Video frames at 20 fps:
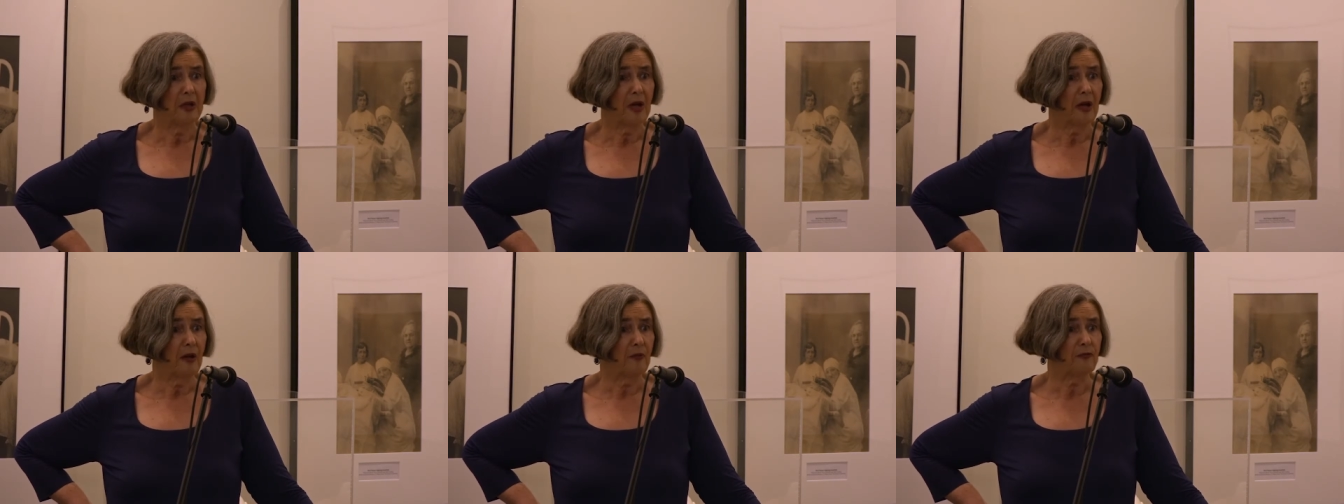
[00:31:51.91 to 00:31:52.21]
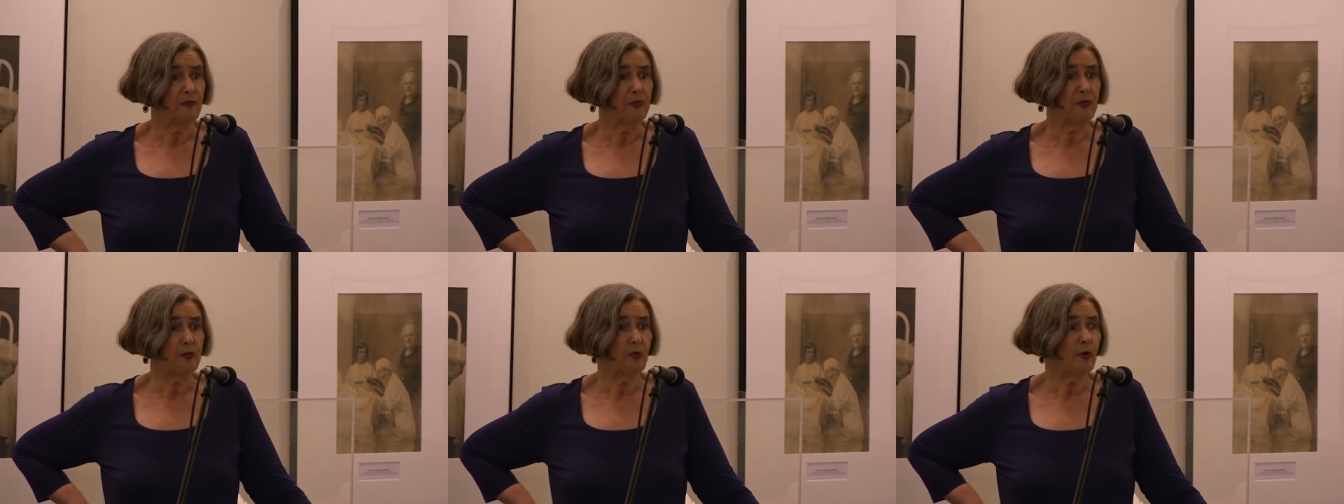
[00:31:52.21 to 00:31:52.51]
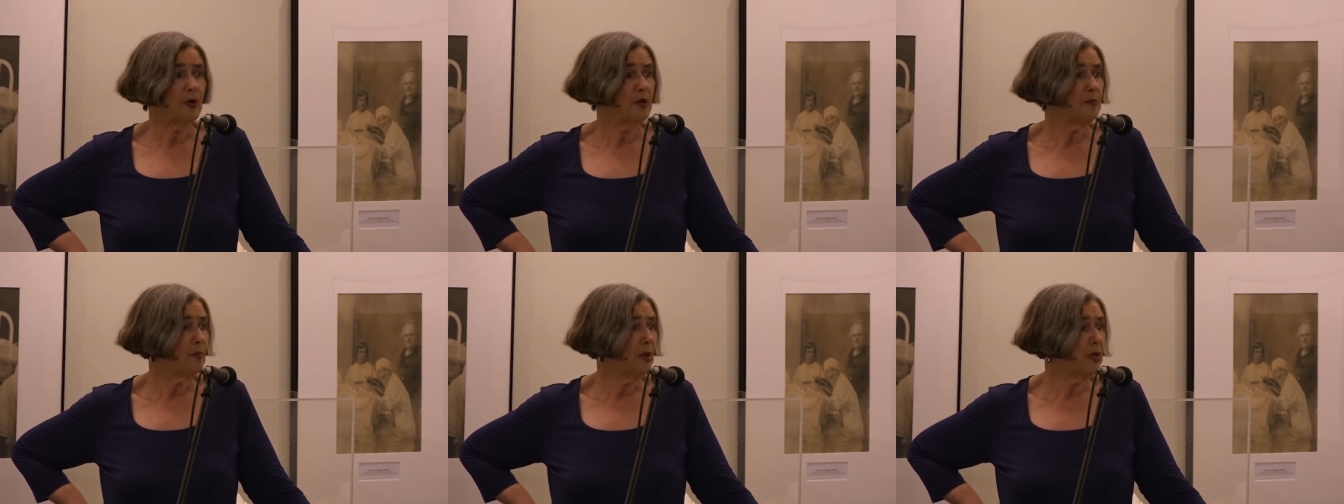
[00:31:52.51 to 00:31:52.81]
got
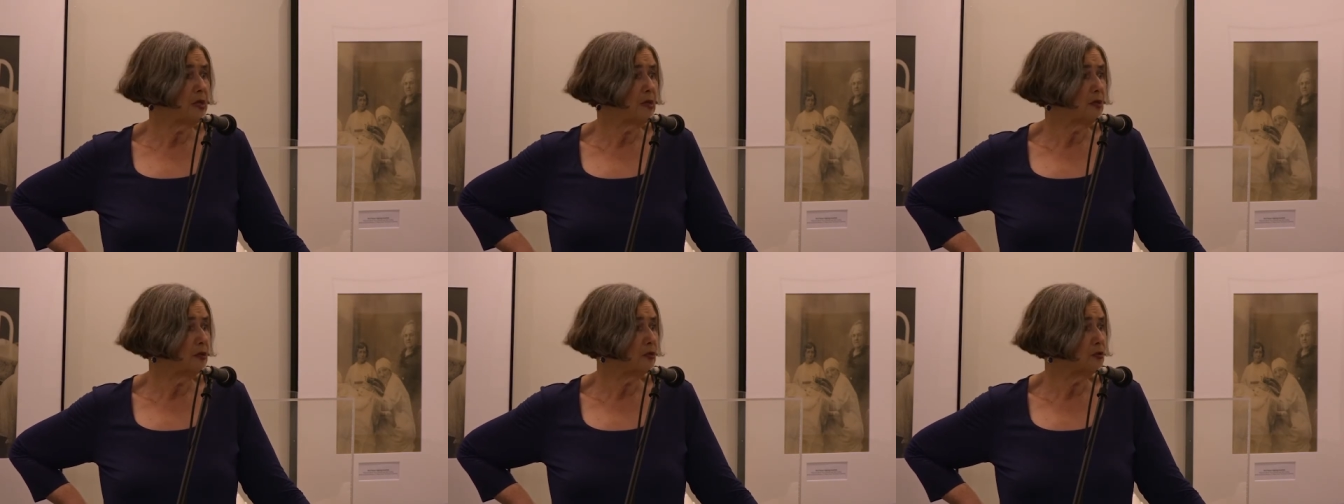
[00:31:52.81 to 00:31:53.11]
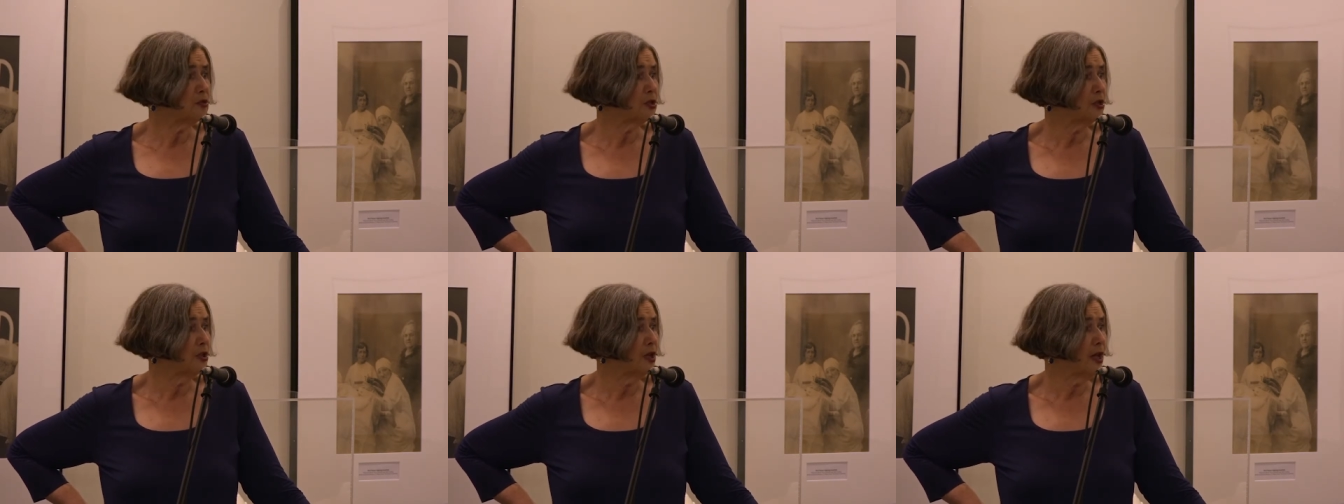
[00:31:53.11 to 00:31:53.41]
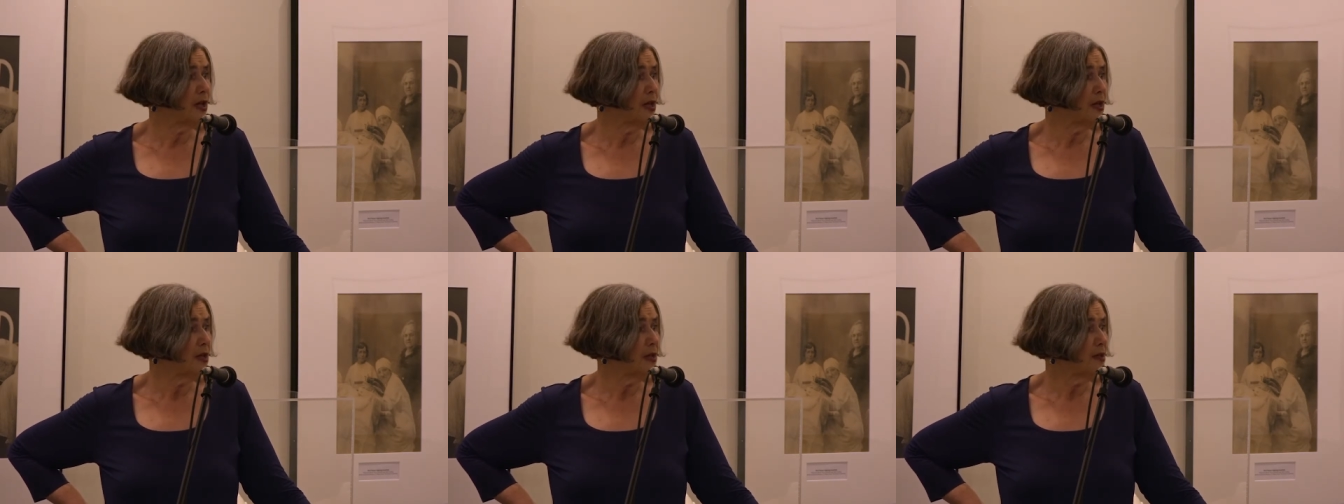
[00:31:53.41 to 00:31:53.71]
3 meals a
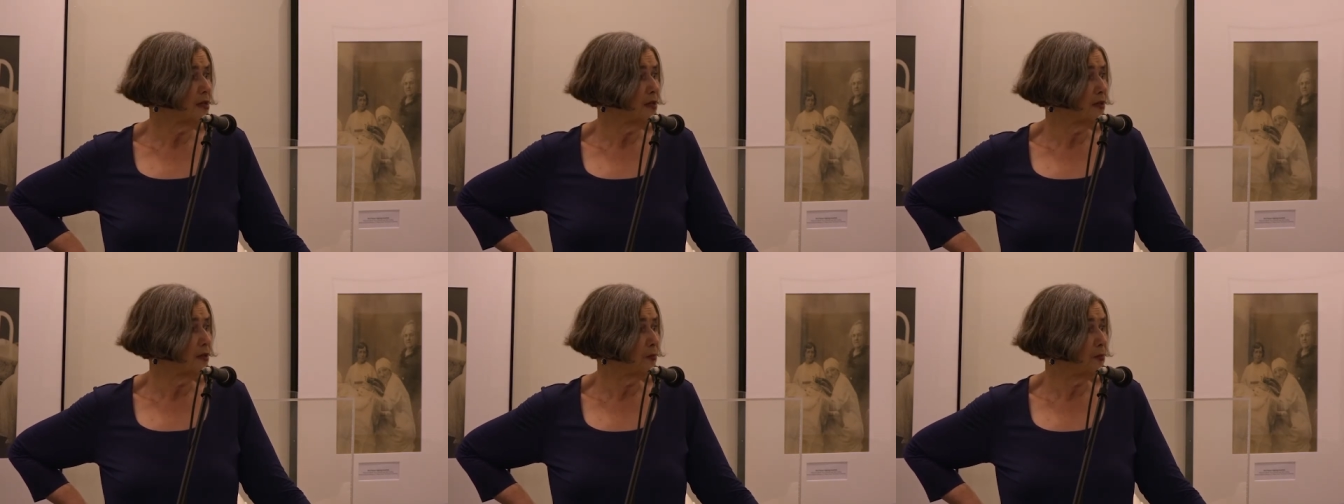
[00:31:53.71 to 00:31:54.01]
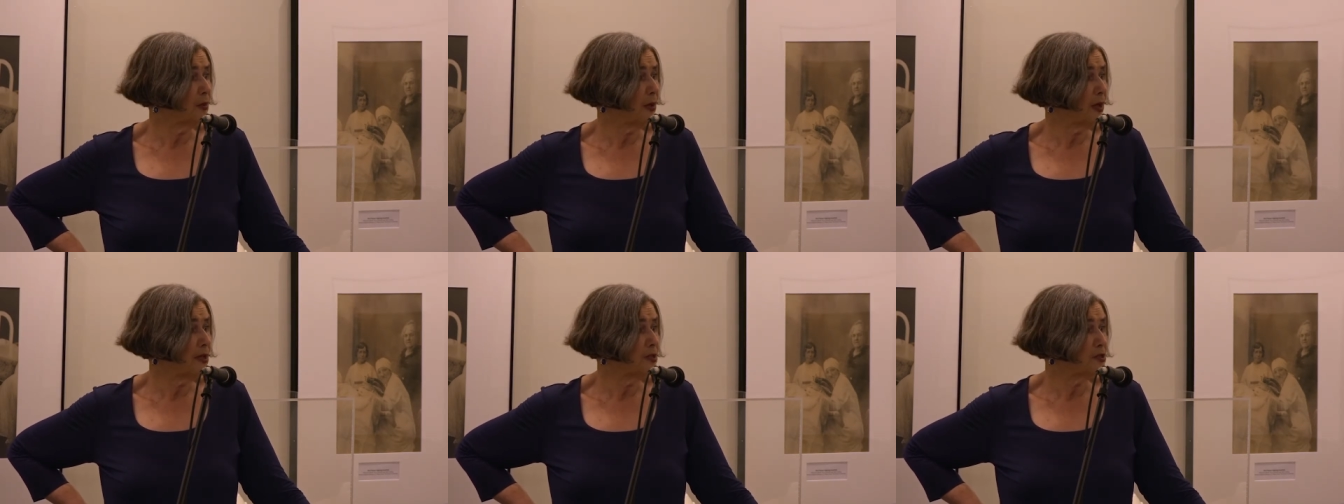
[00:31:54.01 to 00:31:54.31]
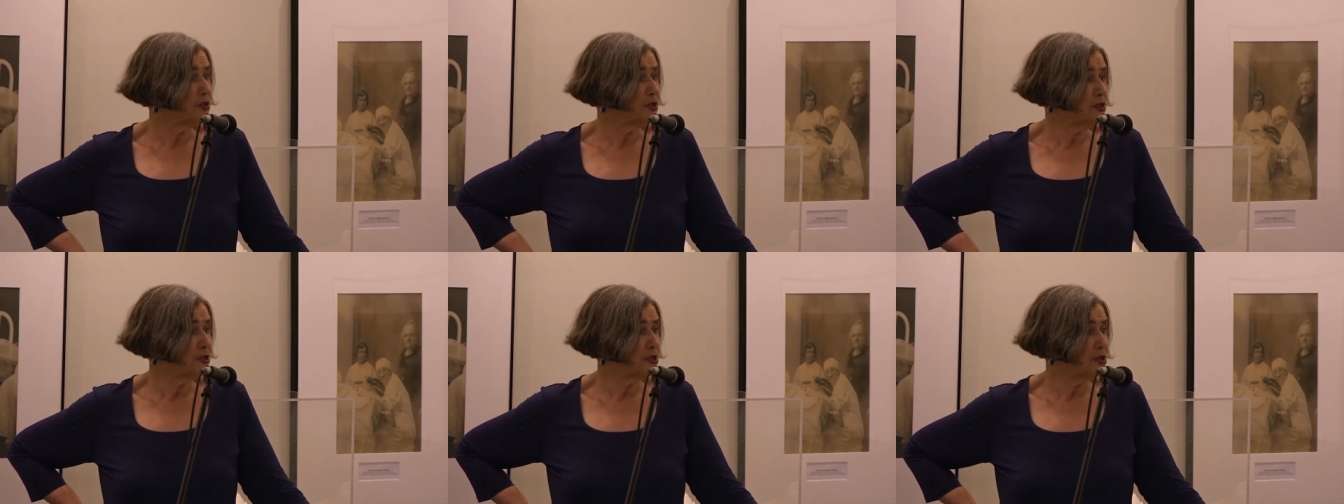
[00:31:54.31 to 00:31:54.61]
day and a
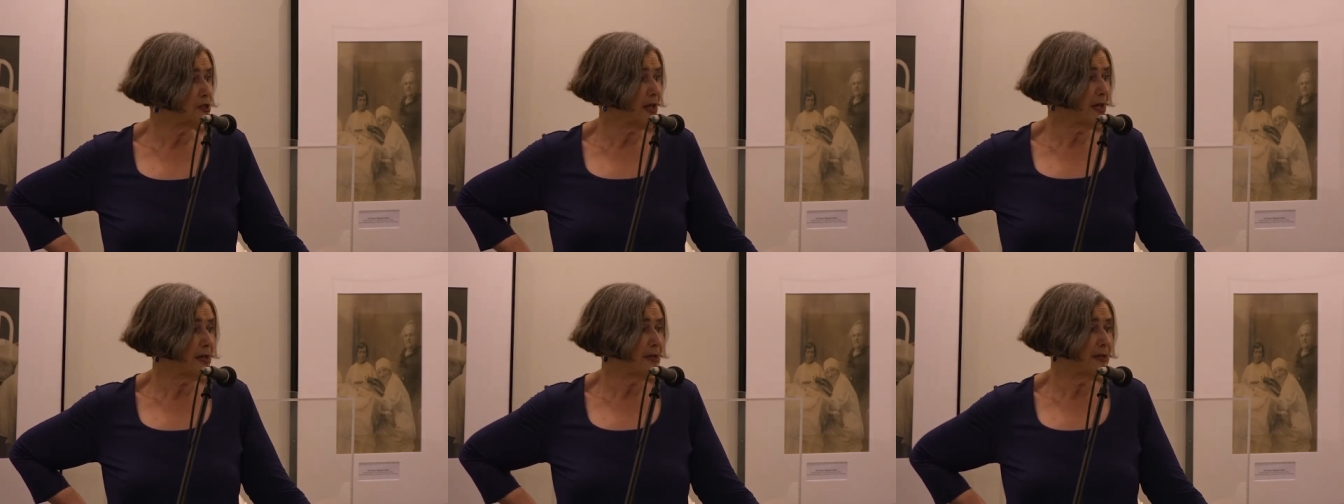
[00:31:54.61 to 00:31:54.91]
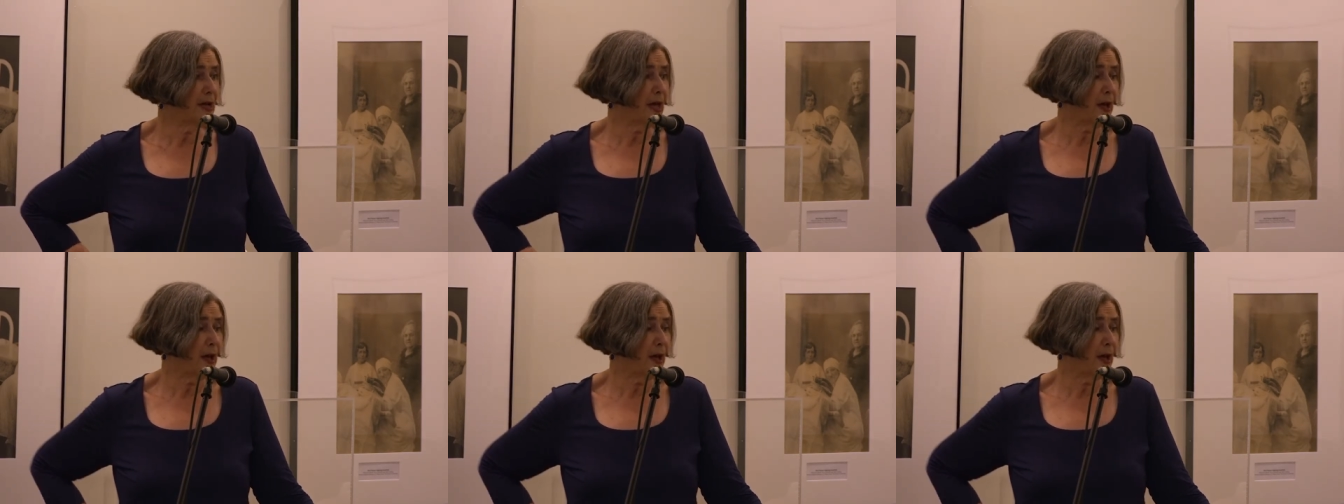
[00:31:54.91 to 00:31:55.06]
place to stay.